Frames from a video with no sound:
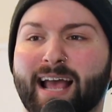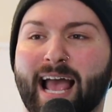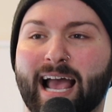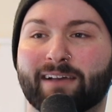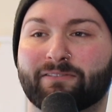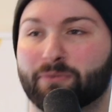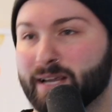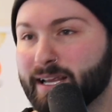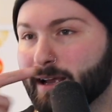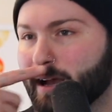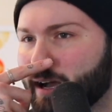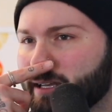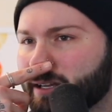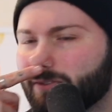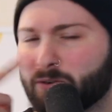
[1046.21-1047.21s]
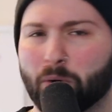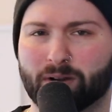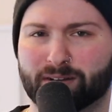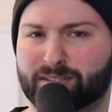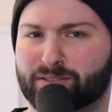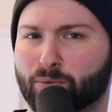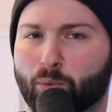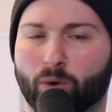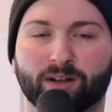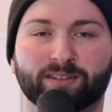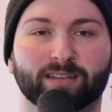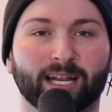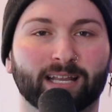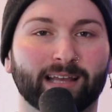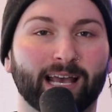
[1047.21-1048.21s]
And of course, words
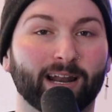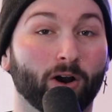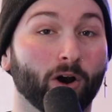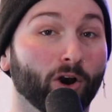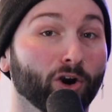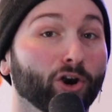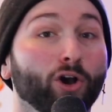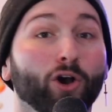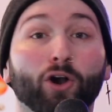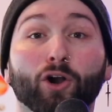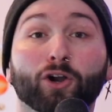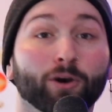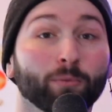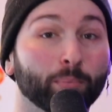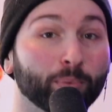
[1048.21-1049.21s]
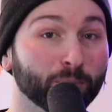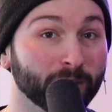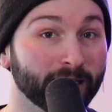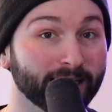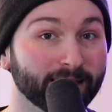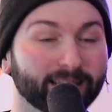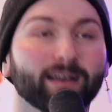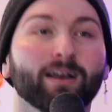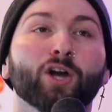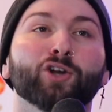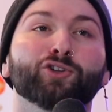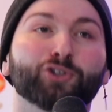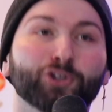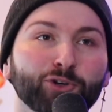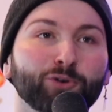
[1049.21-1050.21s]
like that are completely,
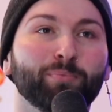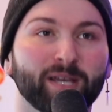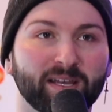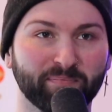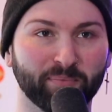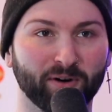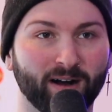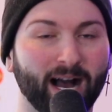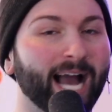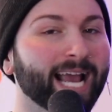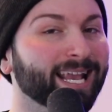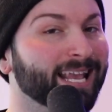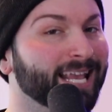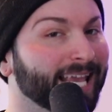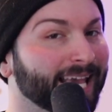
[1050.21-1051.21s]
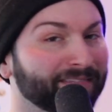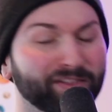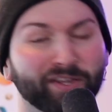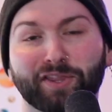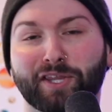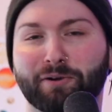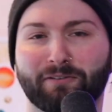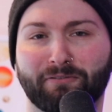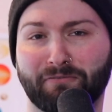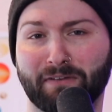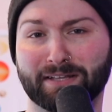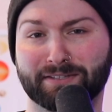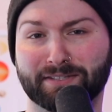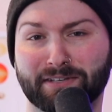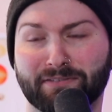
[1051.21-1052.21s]
to people, I get that they're
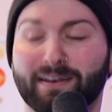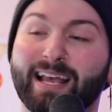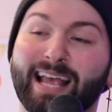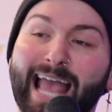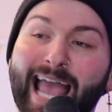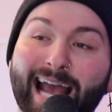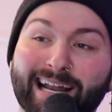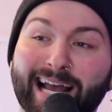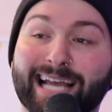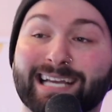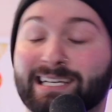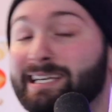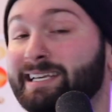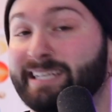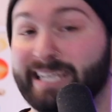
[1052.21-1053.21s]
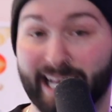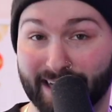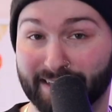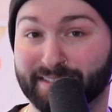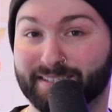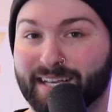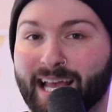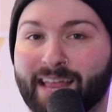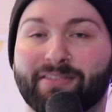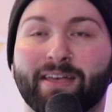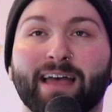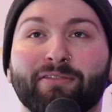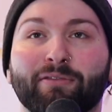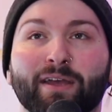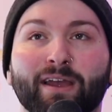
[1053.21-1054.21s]
offensive, and I get
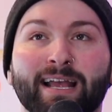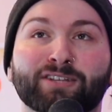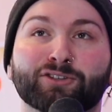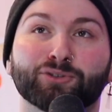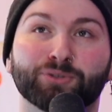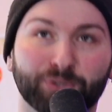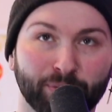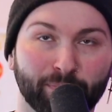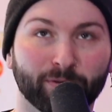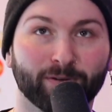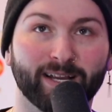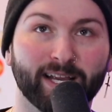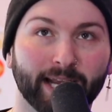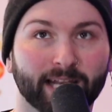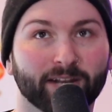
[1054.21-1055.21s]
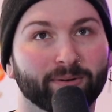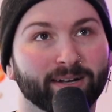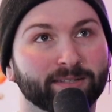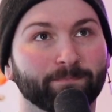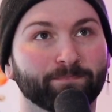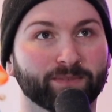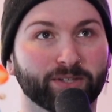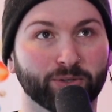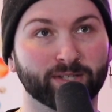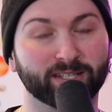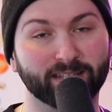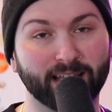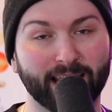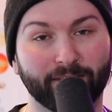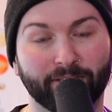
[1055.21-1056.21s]
that it's super ignorant to
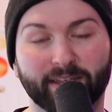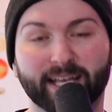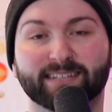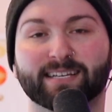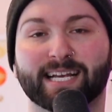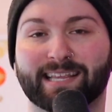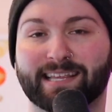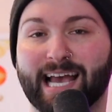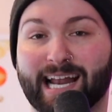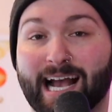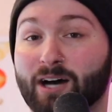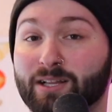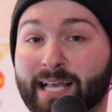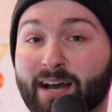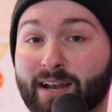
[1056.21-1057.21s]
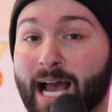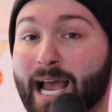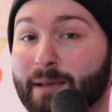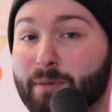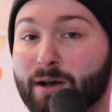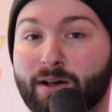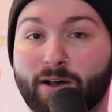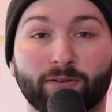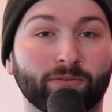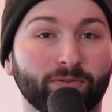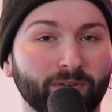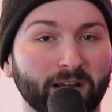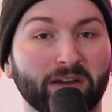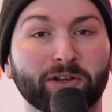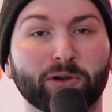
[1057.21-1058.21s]
say things like that out loud. I am
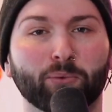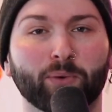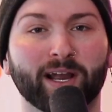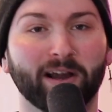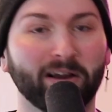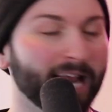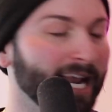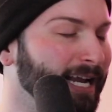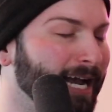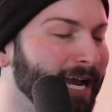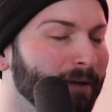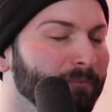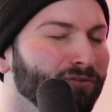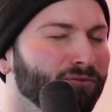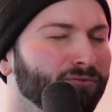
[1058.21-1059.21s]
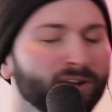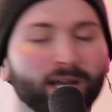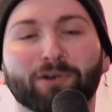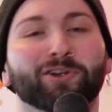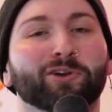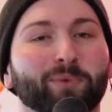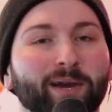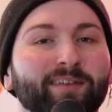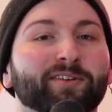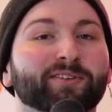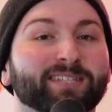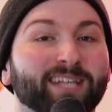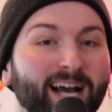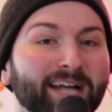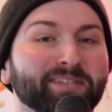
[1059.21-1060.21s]
very aware, and I am very aware there's
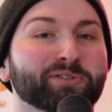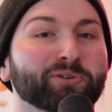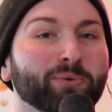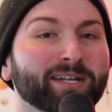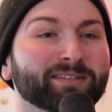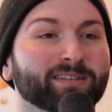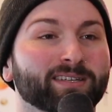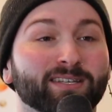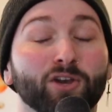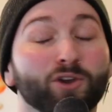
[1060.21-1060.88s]
consequences